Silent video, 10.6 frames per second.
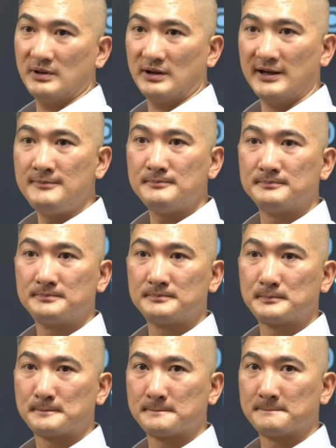million
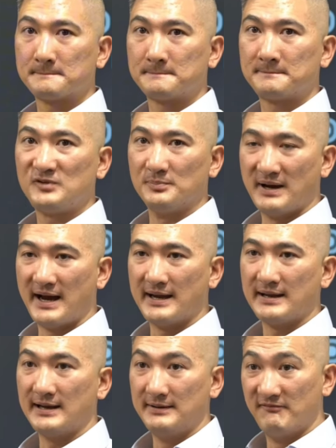to buy
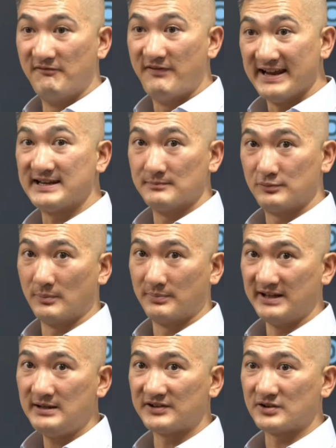a vacant
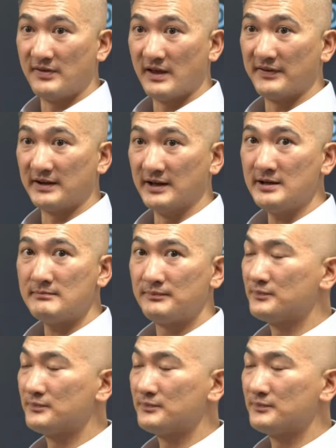property that's got nothing in it?